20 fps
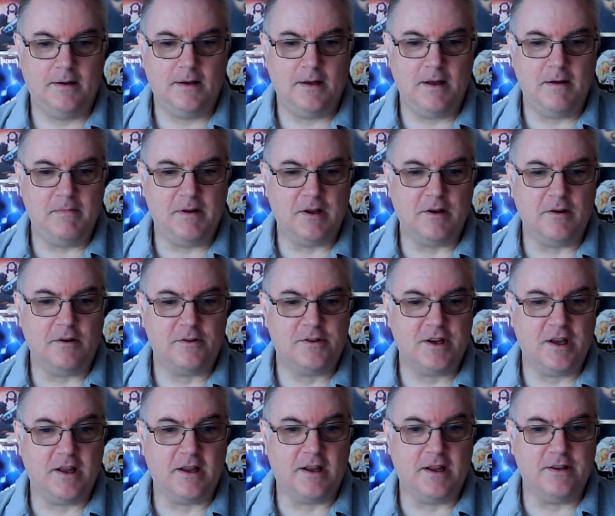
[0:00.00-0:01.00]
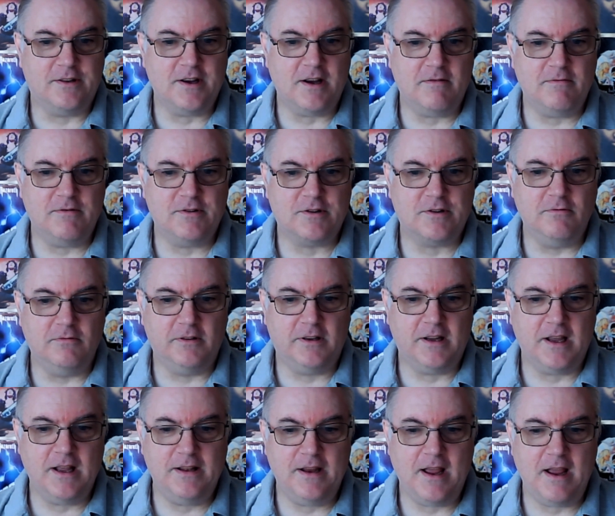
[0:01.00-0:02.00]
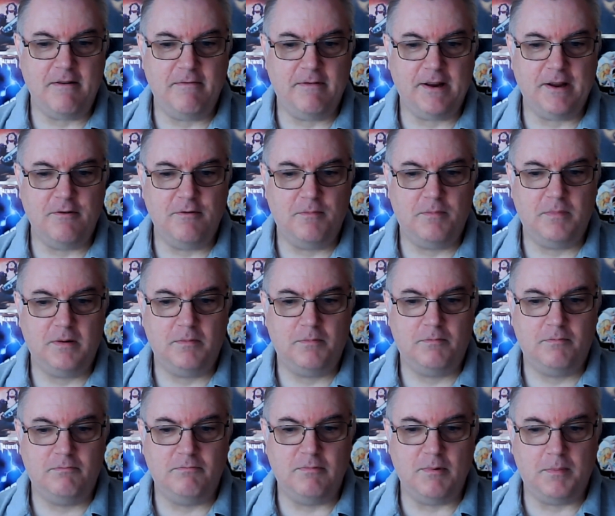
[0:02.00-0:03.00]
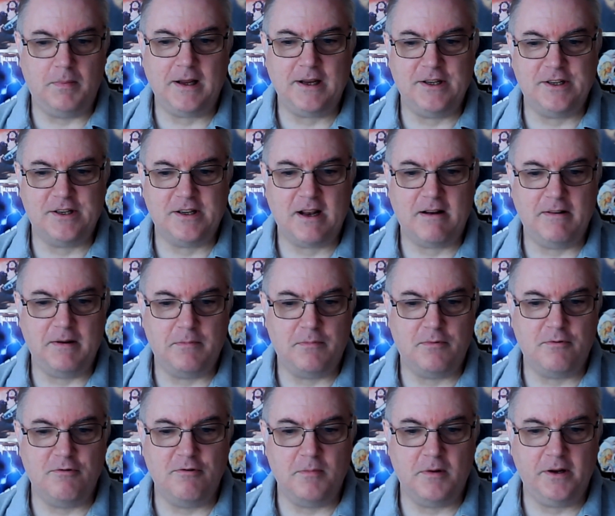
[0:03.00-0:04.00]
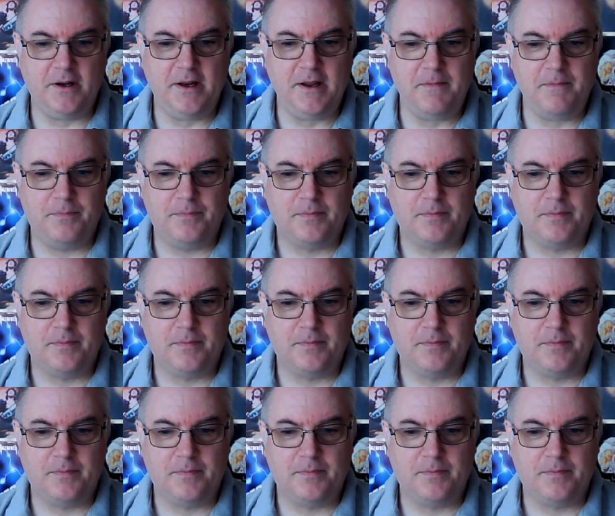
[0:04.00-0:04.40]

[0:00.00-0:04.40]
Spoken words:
And we've got a guitarist called Kent Herry who replaced Larry Broom on it.